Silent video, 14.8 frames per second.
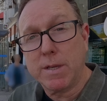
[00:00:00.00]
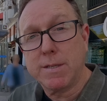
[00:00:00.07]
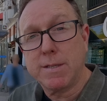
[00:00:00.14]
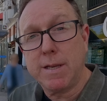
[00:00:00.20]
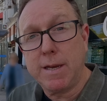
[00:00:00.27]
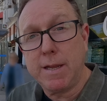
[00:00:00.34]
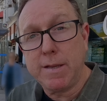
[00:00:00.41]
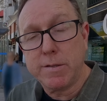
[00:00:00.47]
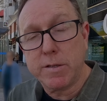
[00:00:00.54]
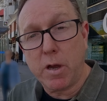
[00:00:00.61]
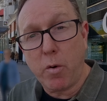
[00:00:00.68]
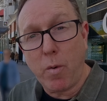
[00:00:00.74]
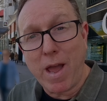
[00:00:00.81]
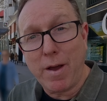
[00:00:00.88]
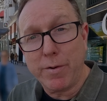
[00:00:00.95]
cities
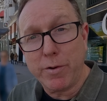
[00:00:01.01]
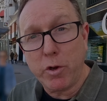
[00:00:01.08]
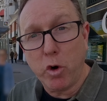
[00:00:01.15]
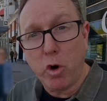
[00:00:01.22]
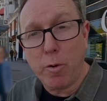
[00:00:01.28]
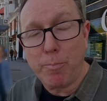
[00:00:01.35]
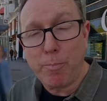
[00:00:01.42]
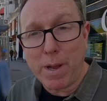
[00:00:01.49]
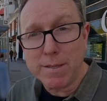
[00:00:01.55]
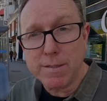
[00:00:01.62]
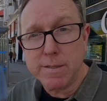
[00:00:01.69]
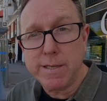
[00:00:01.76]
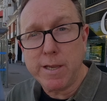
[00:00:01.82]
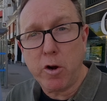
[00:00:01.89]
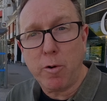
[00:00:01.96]
around Europe,
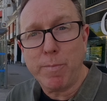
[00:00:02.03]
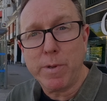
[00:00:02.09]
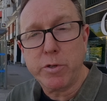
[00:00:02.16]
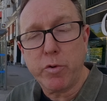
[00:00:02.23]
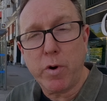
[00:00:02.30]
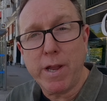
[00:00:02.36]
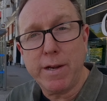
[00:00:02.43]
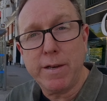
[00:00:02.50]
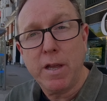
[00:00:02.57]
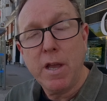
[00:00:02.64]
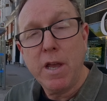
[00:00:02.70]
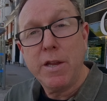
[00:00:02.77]
buses here in Madrid